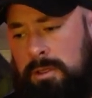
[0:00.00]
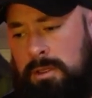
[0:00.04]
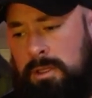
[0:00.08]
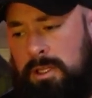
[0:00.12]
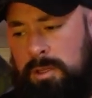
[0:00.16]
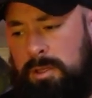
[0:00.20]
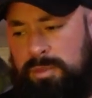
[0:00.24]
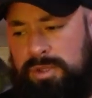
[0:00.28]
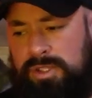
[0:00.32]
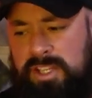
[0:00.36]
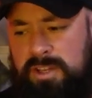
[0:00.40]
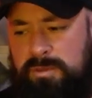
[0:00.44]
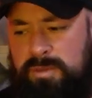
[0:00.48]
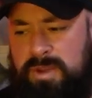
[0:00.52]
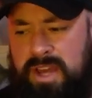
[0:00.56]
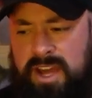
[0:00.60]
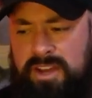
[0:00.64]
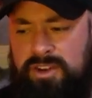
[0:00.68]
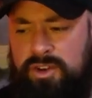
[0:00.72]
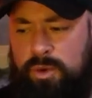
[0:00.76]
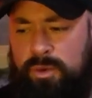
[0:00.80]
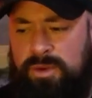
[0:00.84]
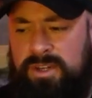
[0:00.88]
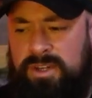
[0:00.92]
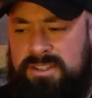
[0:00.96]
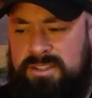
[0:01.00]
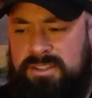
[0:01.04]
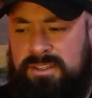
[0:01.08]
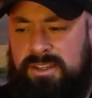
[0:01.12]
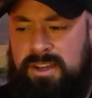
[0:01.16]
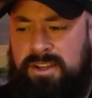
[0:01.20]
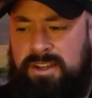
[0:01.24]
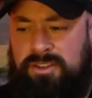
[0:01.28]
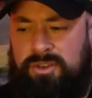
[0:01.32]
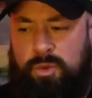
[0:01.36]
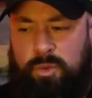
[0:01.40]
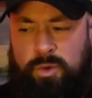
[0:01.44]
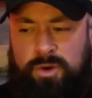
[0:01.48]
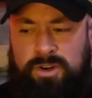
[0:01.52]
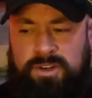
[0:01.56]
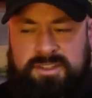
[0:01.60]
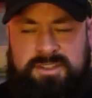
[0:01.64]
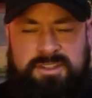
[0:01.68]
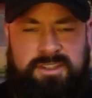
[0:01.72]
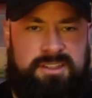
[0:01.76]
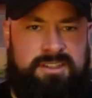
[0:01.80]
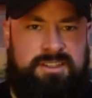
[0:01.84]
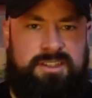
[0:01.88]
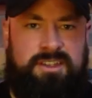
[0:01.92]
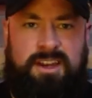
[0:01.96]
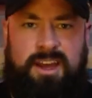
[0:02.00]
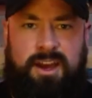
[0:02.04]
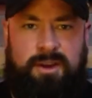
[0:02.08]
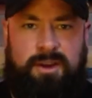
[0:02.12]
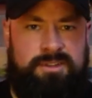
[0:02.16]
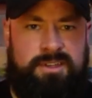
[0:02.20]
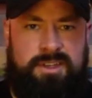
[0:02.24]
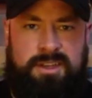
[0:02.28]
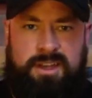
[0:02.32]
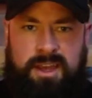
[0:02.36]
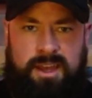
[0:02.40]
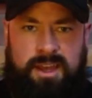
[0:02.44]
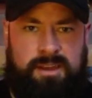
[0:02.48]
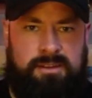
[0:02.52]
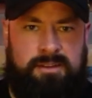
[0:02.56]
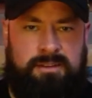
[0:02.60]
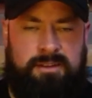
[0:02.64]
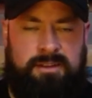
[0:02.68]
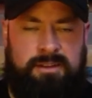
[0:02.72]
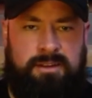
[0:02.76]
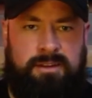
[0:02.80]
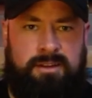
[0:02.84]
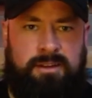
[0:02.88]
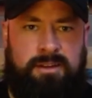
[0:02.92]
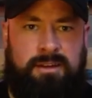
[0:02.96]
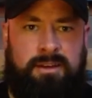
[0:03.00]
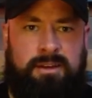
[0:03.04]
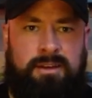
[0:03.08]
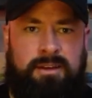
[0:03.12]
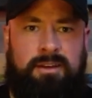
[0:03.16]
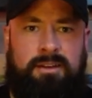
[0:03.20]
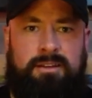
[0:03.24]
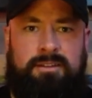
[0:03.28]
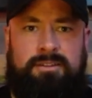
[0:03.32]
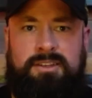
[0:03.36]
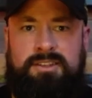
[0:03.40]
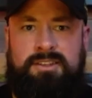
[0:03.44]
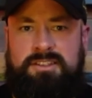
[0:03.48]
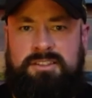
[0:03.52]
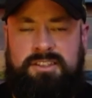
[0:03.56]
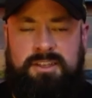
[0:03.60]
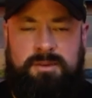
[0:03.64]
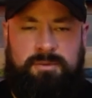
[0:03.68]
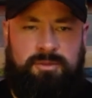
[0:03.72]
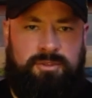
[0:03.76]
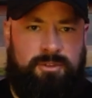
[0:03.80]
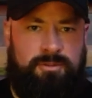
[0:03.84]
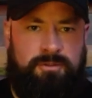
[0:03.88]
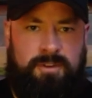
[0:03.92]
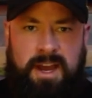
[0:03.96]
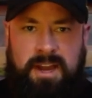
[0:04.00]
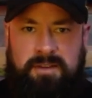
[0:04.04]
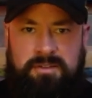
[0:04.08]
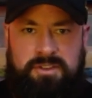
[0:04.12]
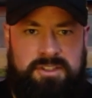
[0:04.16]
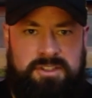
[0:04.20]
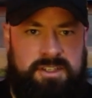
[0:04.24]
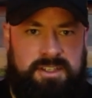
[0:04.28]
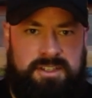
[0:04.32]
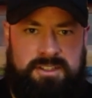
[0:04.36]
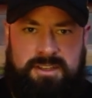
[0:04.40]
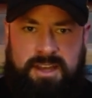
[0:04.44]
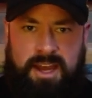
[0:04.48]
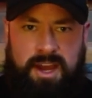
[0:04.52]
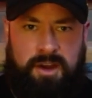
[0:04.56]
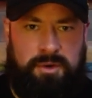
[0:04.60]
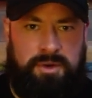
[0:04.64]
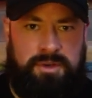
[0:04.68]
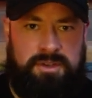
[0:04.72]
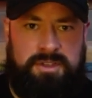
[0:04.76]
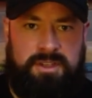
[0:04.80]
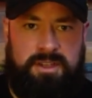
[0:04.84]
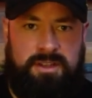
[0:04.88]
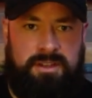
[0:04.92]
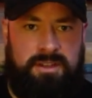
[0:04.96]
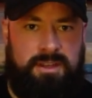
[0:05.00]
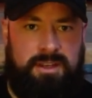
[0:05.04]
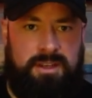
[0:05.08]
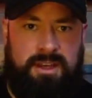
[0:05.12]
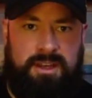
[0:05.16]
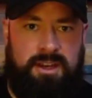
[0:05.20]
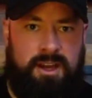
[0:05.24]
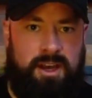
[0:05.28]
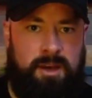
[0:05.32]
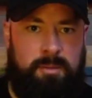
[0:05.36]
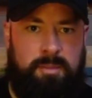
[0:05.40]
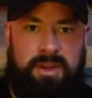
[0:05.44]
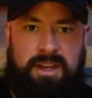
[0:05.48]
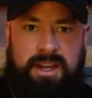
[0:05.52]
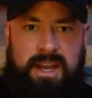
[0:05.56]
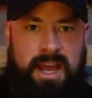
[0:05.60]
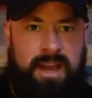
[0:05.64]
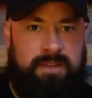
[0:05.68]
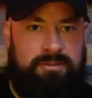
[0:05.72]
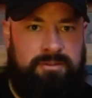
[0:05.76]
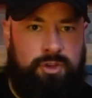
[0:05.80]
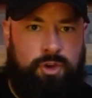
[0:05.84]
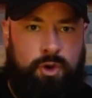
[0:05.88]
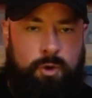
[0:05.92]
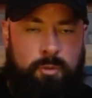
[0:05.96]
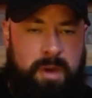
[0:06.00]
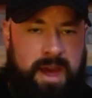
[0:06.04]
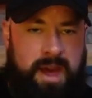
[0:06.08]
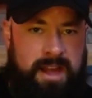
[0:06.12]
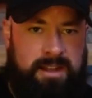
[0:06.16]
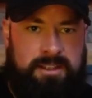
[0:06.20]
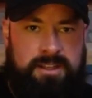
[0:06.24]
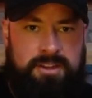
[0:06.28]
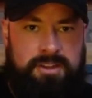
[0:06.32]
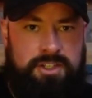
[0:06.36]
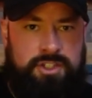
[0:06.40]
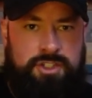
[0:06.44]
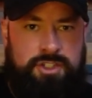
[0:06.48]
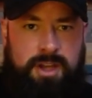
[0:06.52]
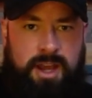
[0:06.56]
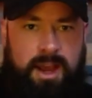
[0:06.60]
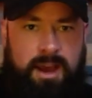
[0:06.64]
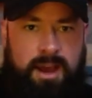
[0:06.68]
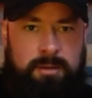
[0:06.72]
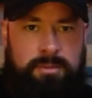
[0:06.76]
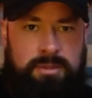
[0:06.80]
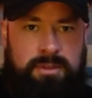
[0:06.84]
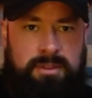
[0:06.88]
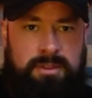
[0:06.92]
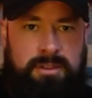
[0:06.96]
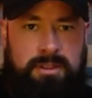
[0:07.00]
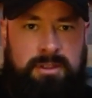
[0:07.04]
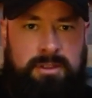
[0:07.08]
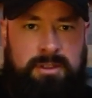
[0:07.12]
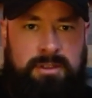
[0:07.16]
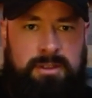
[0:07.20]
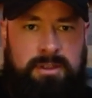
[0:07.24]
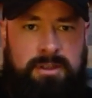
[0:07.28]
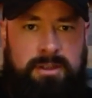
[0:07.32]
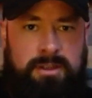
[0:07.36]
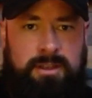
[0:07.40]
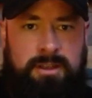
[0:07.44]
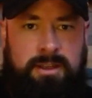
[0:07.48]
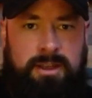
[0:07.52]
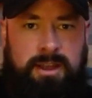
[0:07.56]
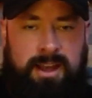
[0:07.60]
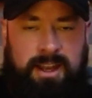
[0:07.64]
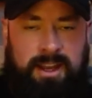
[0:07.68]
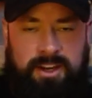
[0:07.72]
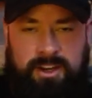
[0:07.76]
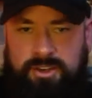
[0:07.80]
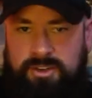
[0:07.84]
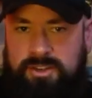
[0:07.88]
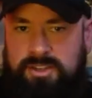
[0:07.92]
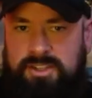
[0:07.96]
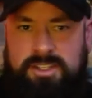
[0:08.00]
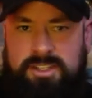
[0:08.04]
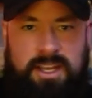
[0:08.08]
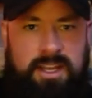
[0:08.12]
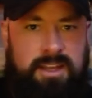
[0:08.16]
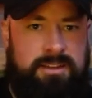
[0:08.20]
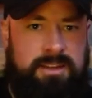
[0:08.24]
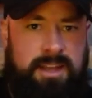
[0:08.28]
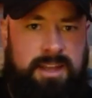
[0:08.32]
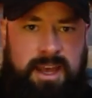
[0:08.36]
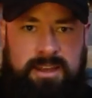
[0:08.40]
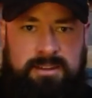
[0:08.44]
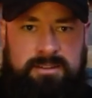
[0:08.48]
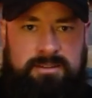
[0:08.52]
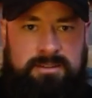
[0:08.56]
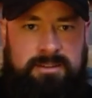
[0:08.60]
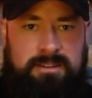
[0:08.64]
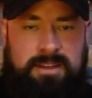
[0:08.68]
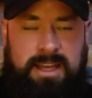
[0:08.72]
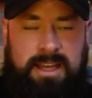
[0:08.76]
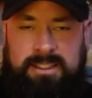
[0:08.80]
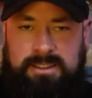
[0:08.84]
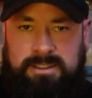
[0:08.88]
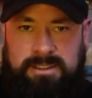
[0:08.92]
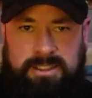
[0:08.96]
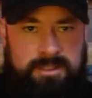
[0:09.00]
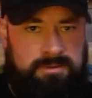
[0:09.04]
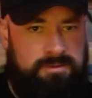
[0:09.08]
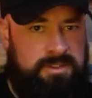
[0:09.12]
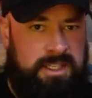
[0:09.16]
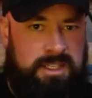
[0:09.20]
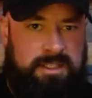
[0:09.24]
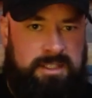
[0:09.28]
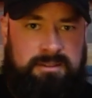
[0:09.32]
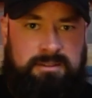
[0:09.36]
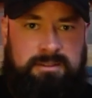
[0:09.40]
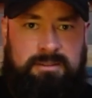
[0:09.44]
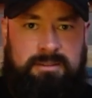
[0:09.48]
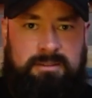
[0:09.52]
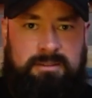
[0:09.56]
And believe me, I know what it's like to work 16 hours a day, to sleep for 5 or 6 hours, get up and have to go back to the job. I understand that. I lived it.